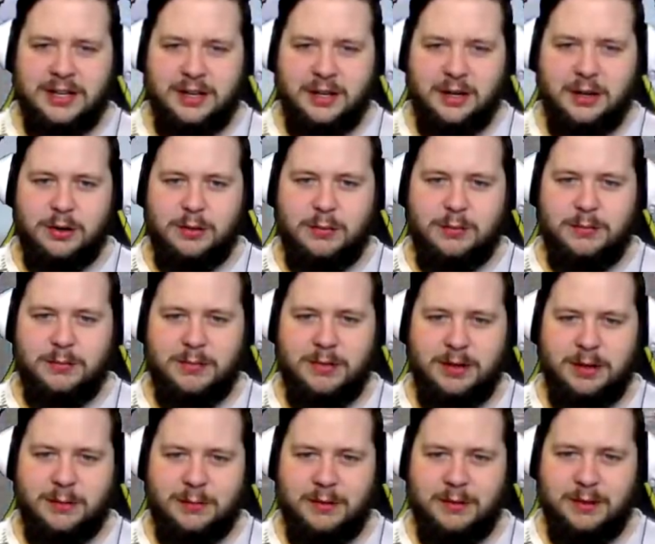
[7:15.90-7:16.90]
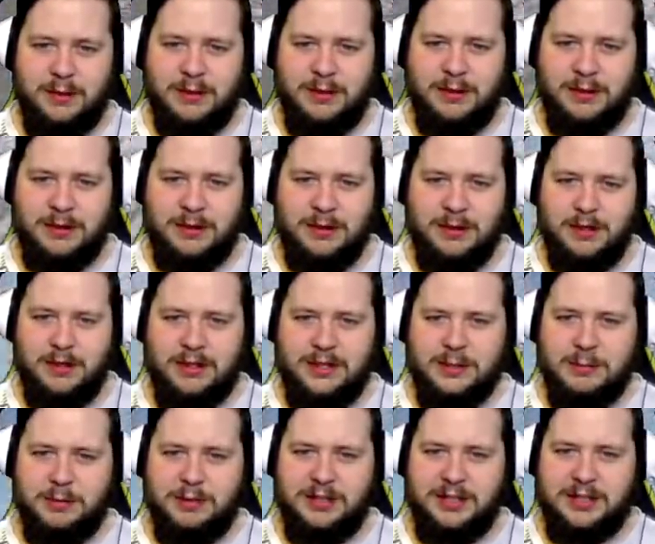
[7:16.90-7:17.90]
Oh, nope. Let's
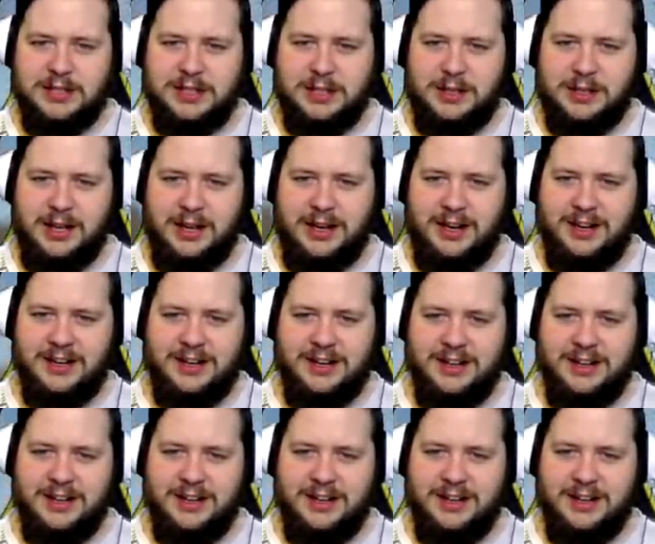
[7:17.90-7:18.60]
bring this little guy.